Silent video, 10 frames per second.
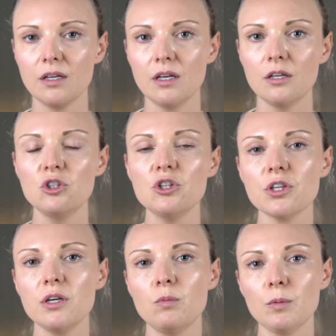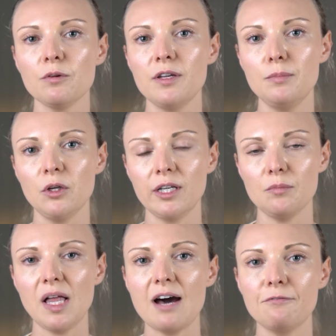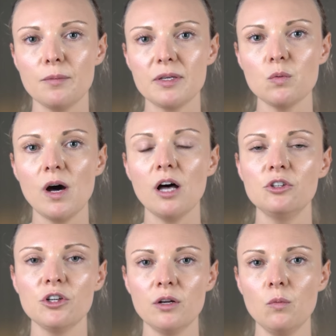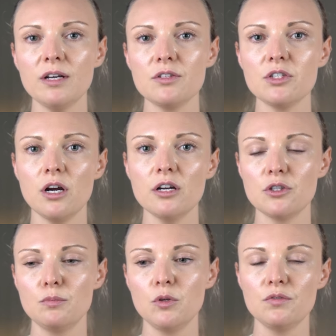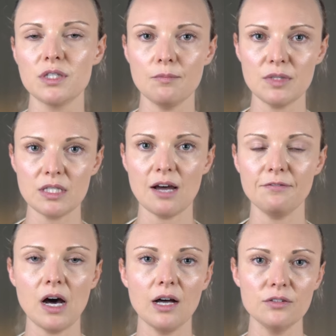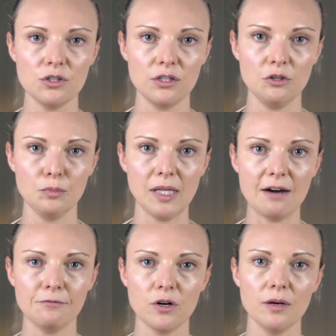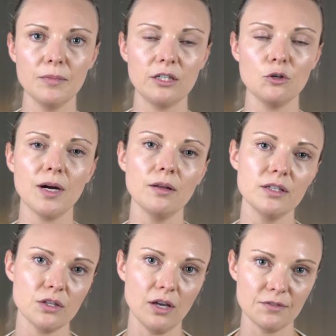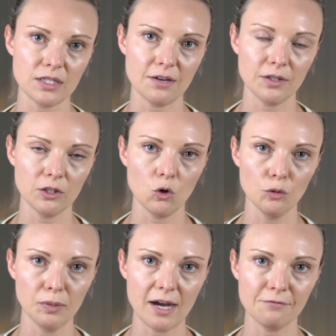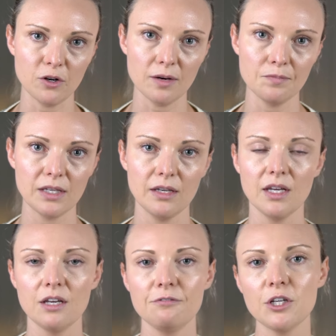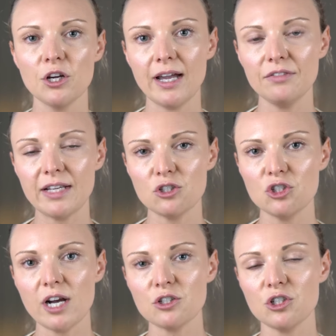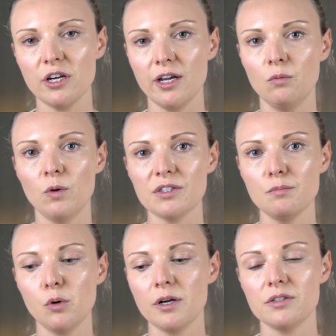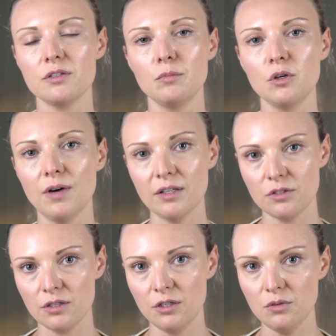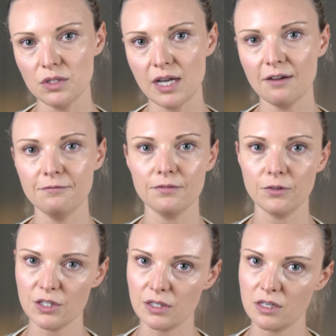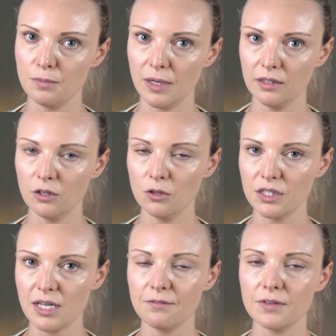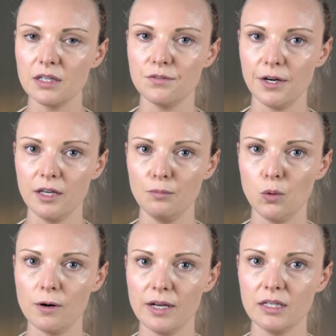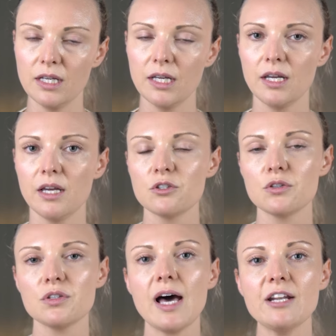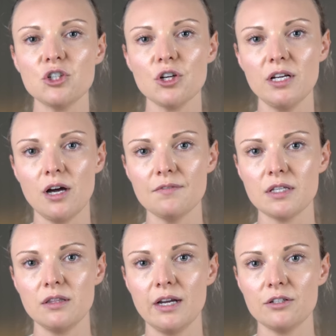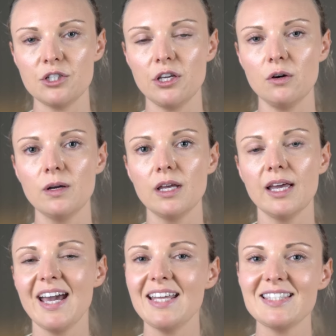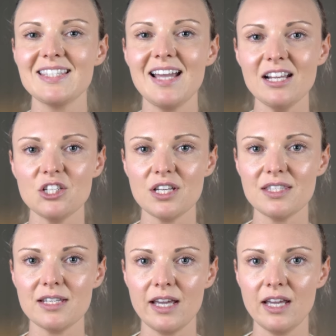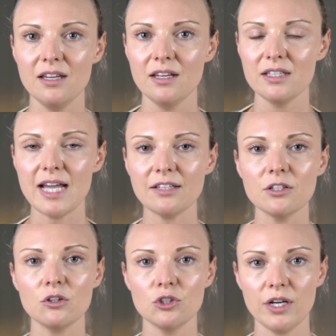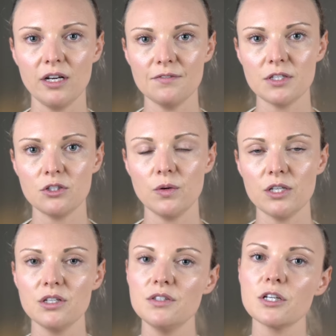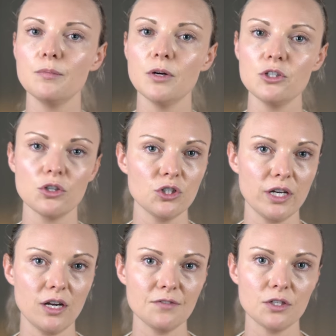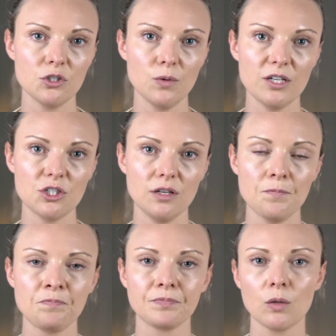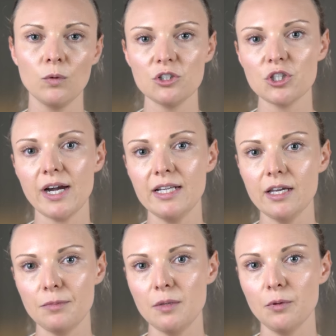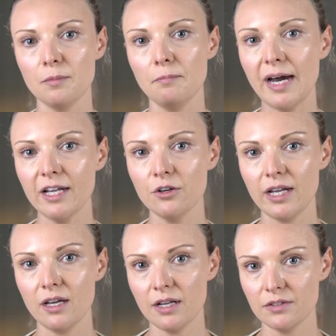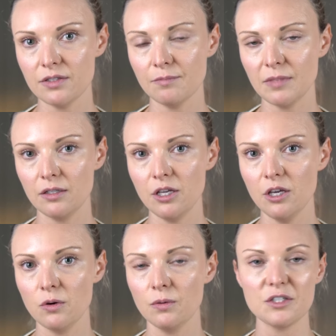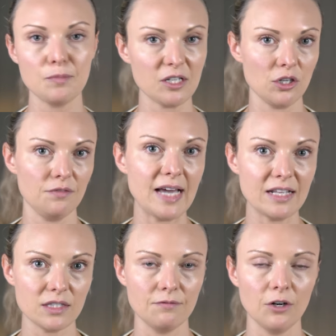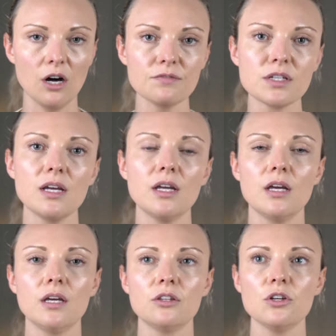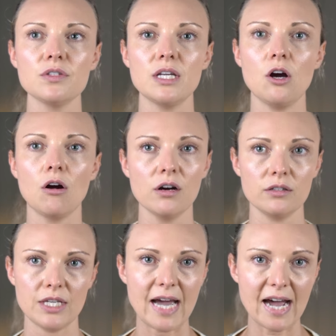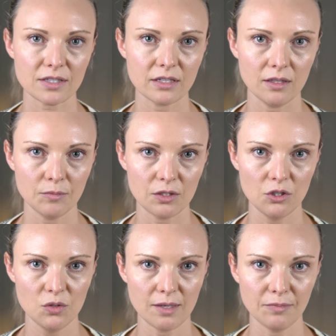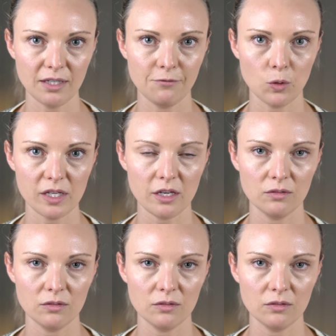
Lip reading: Usually when we're rebuilding a platform as well, you're going to want to start to move some stuff onto the new platform, and you'll probably still have stuff on the old platform. Figuring out that structure and what's important to move onto the new stuff versus keeping on the old stuff is very important. So there's a lot of trade-offs in there too. And it's not just a technical trade-off situation, it's a commercial trade-off situation. When you're trying to get people to migrate onto something new, especially if that's involved, there's an art to asking them to do something for you.